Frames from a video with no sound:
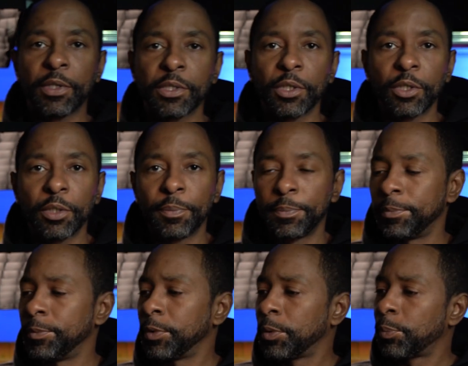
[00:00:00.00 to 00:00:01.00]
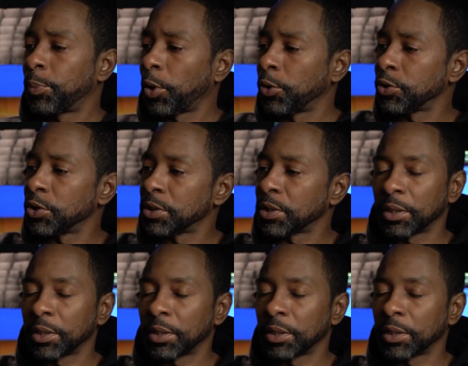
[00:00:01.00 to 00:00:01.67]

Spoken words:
it's a good purchase.